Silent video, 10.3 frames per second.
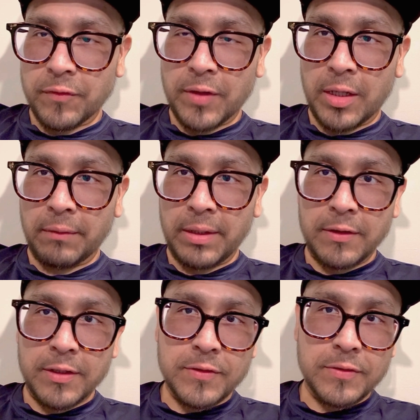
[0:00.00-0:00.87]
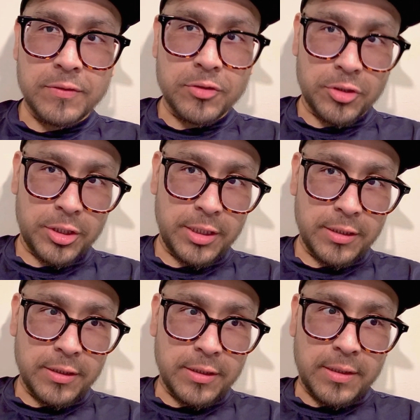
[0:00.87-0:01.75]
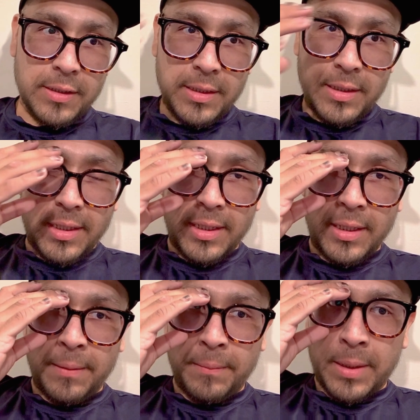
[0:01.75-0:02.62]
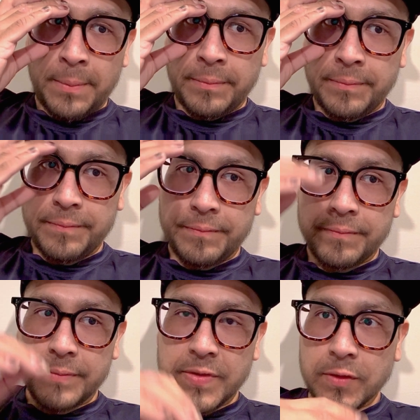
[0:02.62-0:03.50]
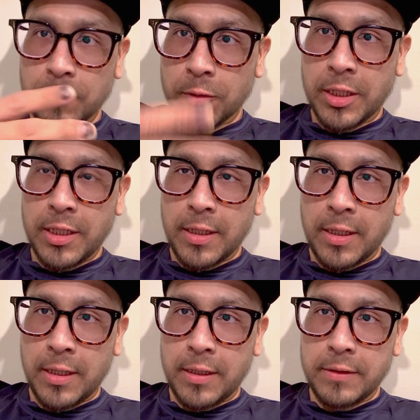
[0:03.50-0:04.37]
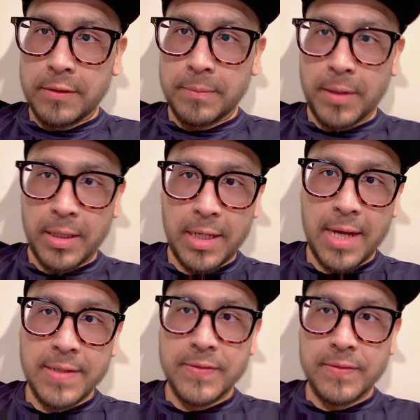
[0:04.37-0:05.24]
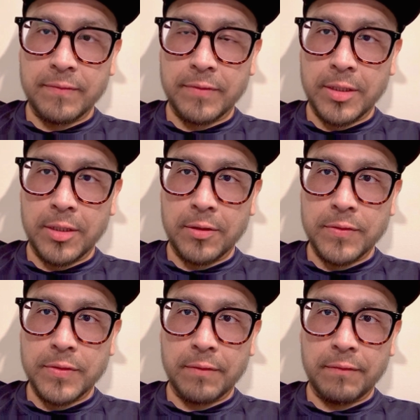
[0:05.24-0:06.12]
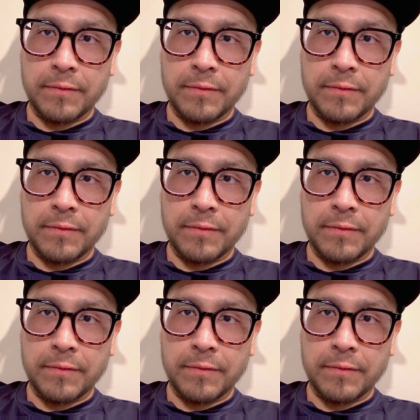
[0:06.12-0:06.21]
following this journey. I'm still working on the podcast videos of,